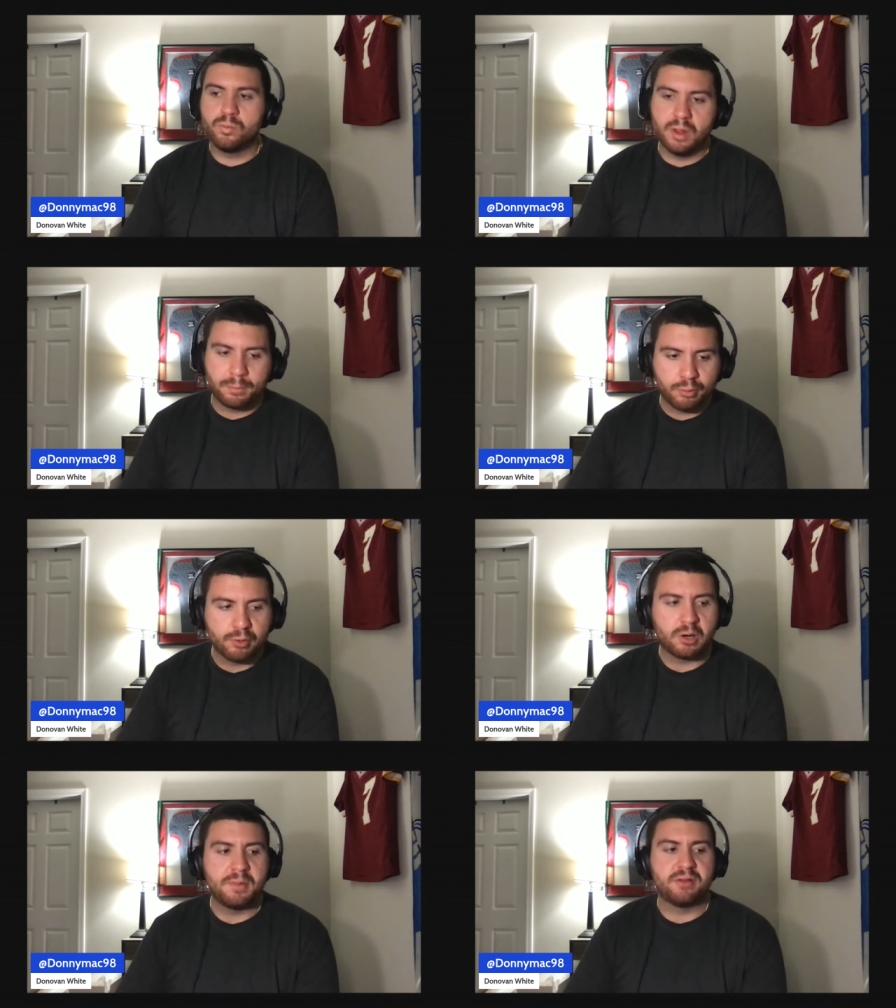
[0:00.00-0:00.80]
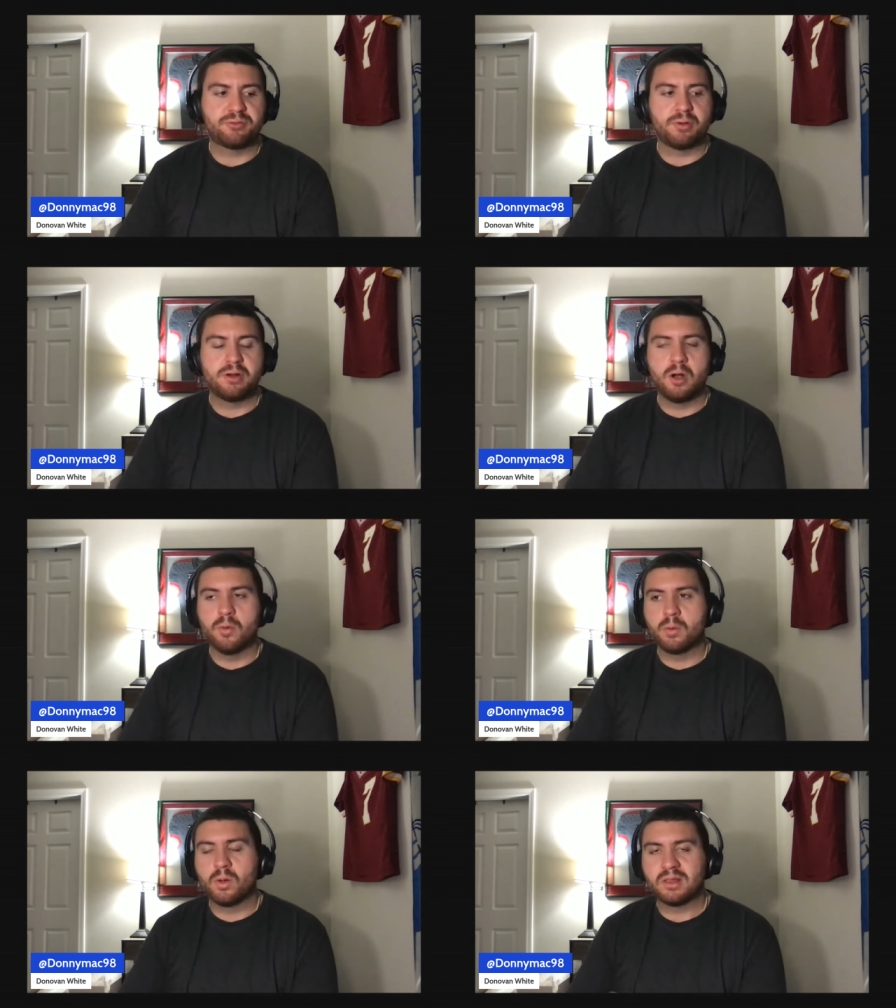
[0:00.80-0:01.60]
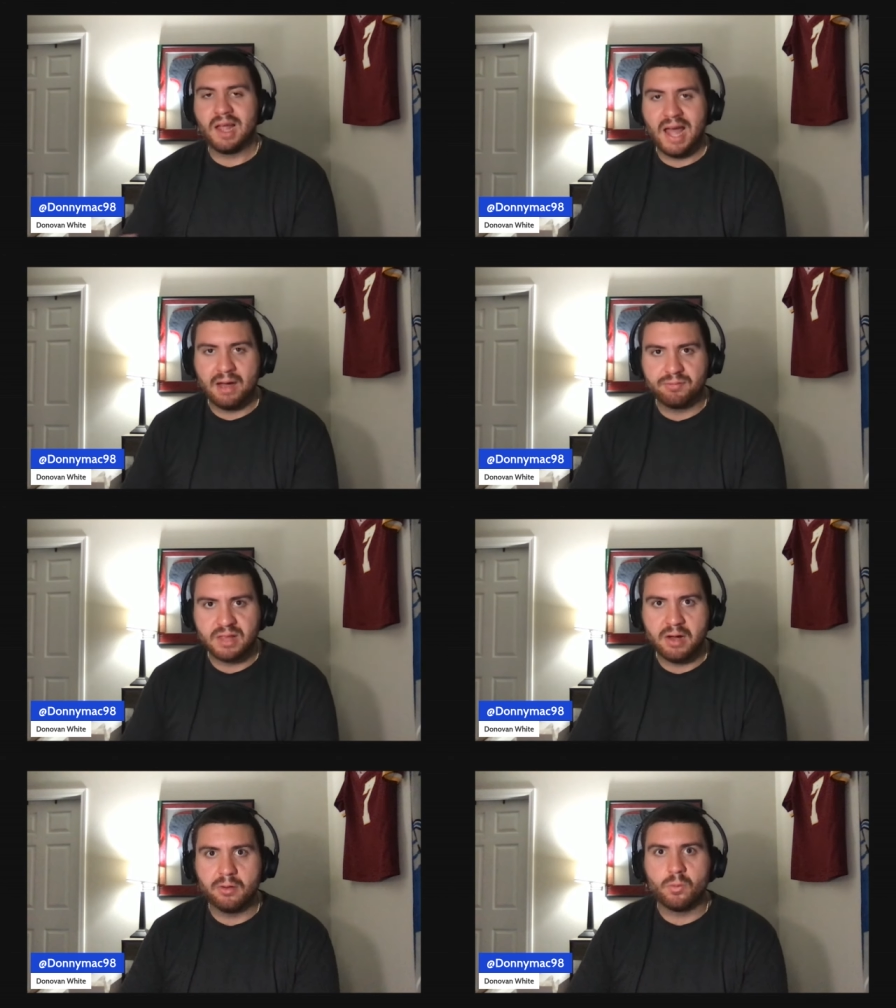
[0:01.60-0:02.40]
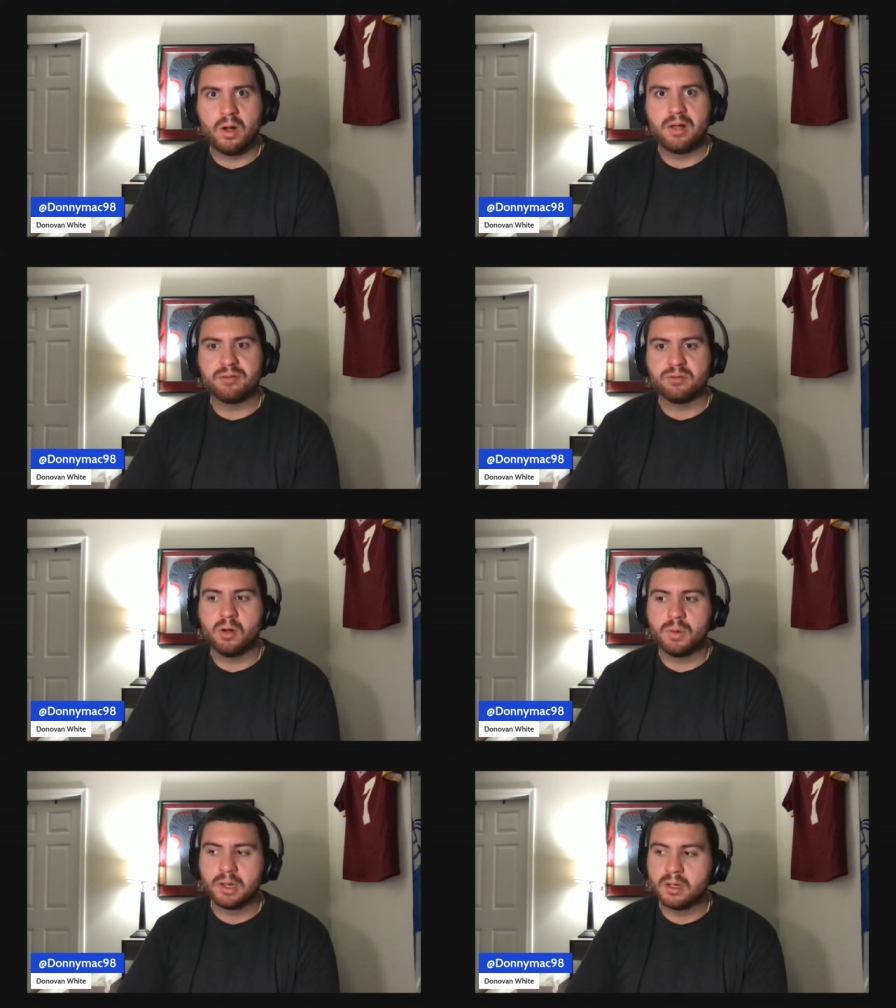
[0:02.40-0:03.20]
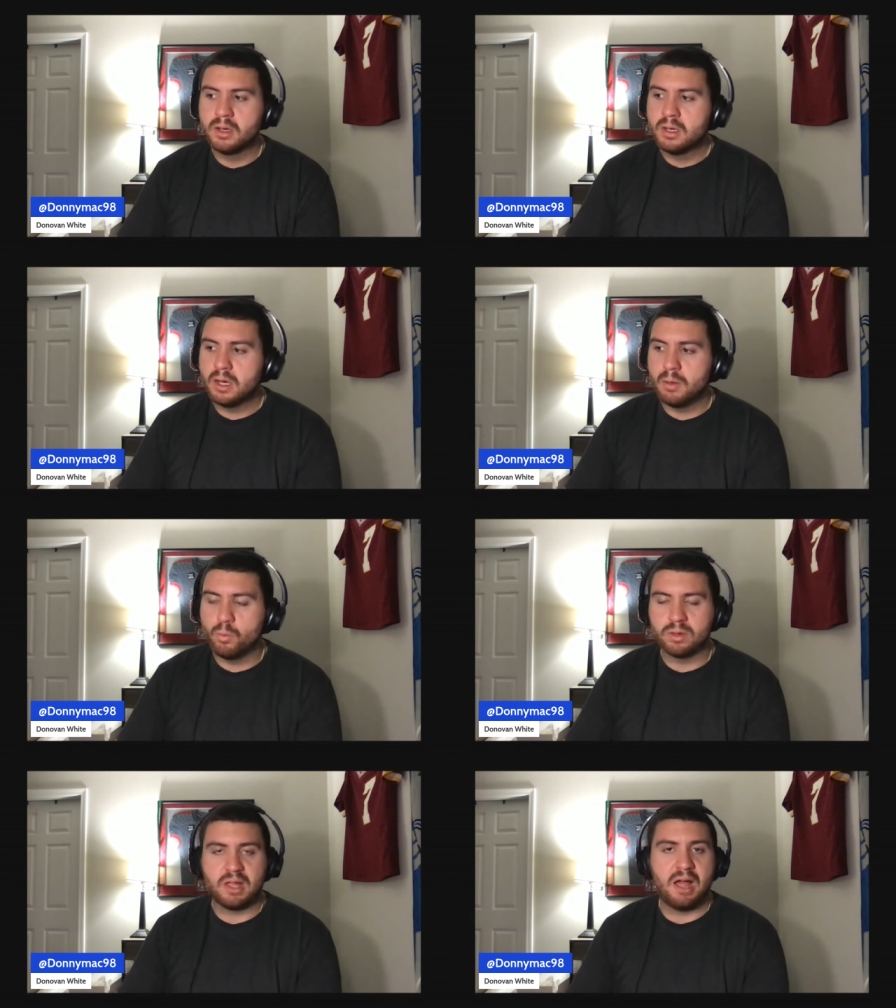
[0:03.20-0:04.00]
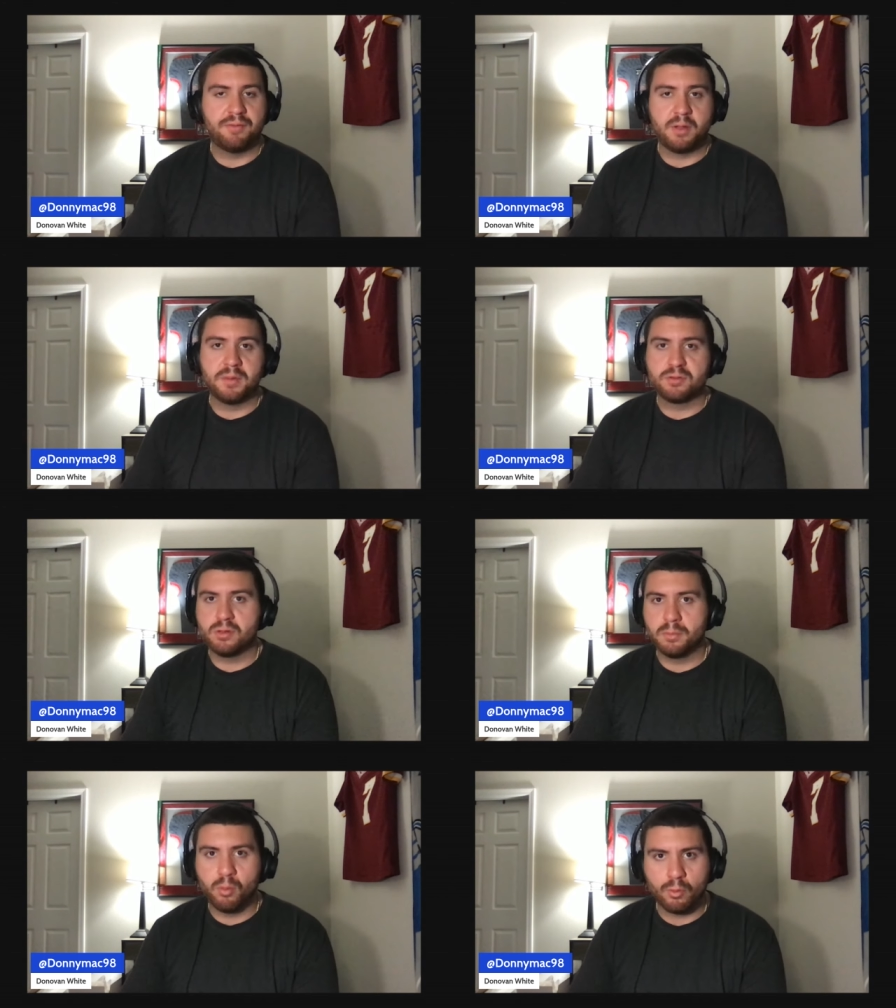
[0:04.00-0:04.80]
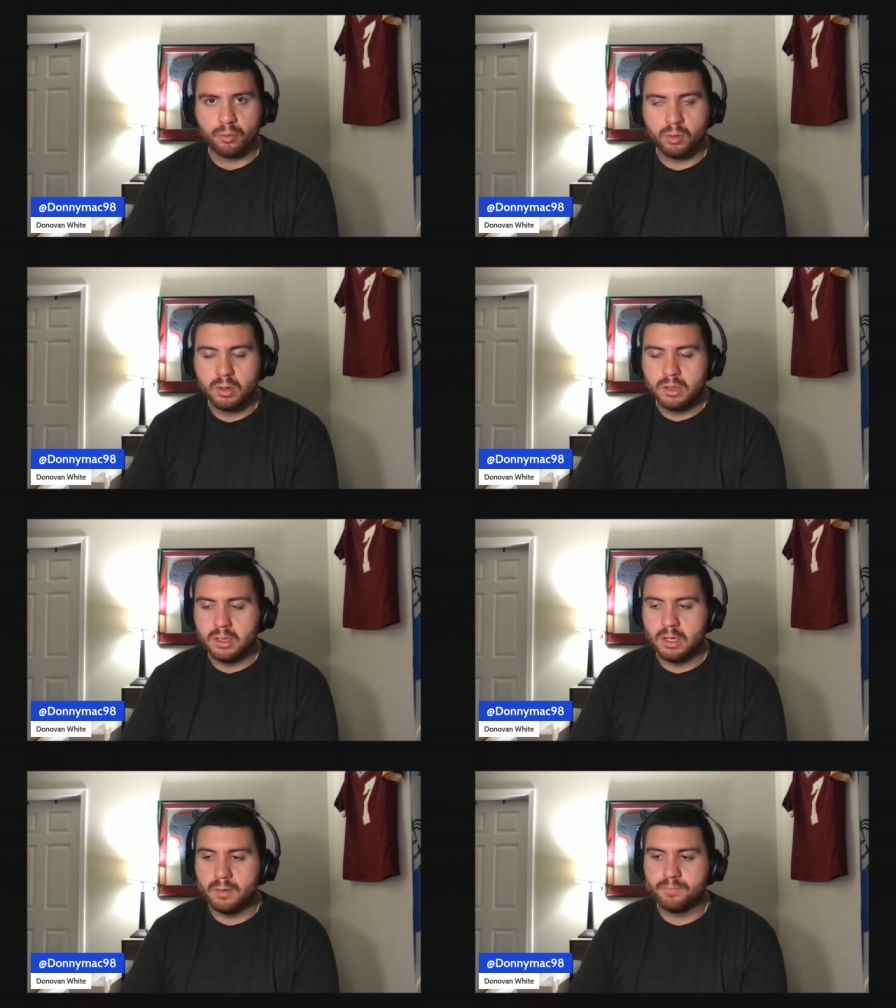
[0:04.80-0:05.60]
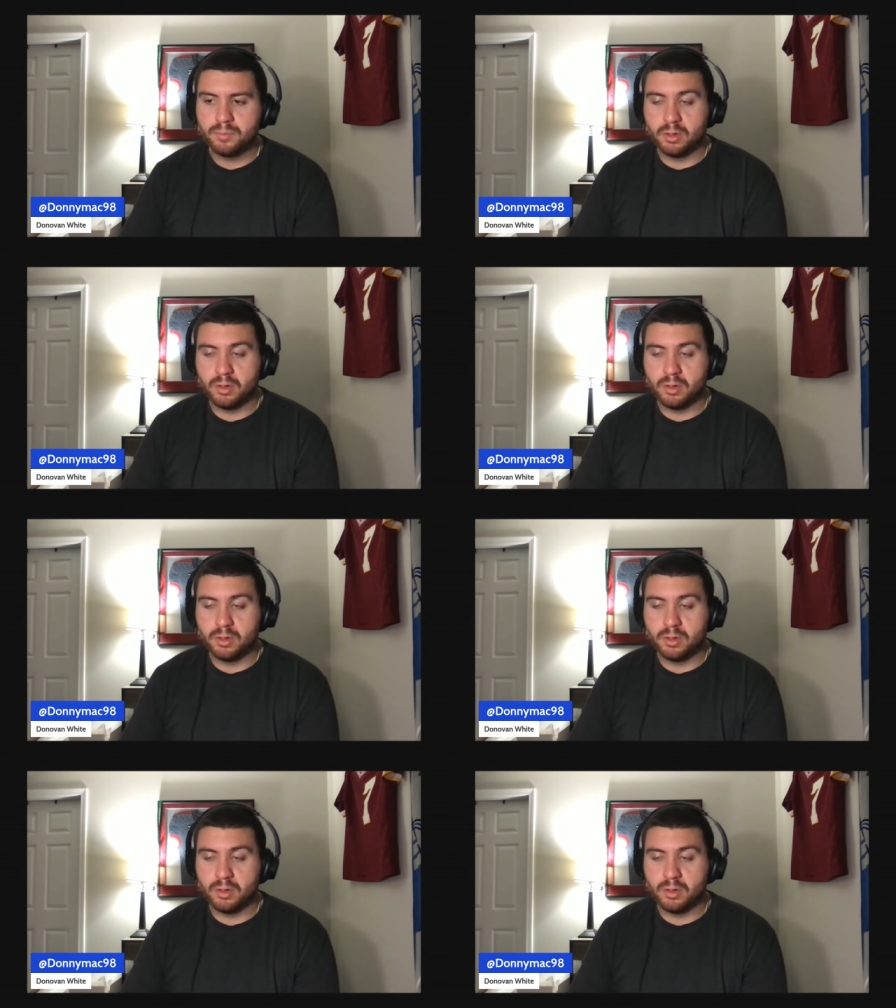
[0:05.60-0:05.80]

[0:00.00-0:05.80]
their program history, knowing what they have talent wise, knowing um, what they have coming through the portal, um,